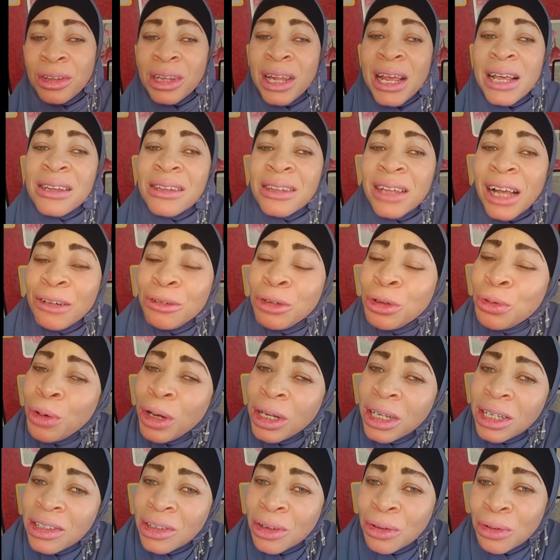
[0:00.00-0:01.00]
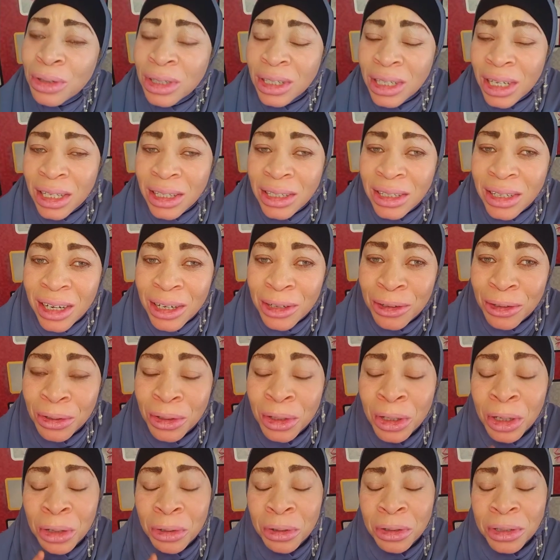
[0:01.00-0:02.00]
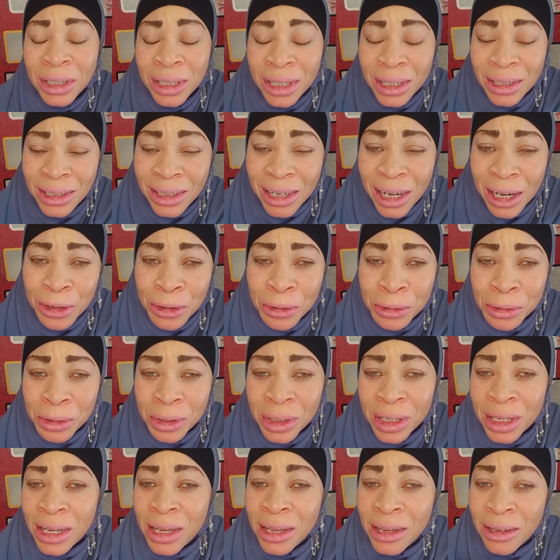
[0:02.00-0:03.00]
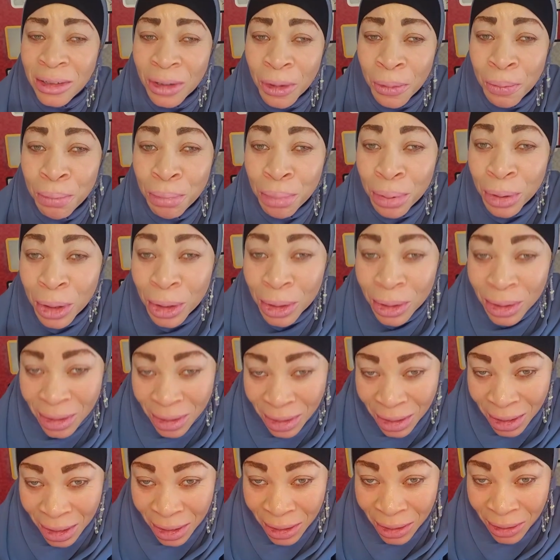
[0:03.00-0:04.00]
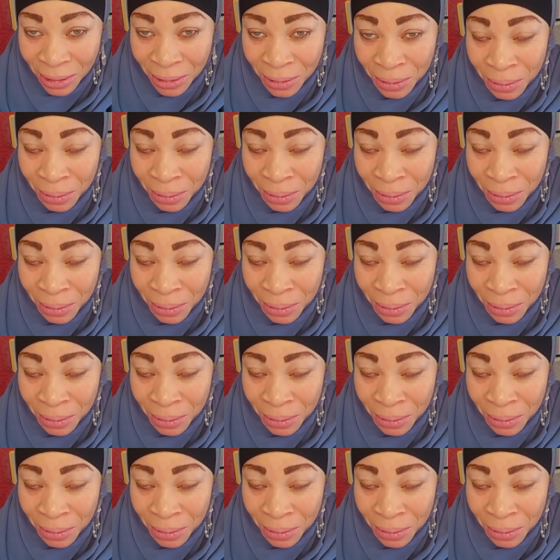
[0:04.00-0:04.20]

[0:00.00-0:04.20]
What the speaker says: Let's start with what is glutathione. Glutathione is the protein.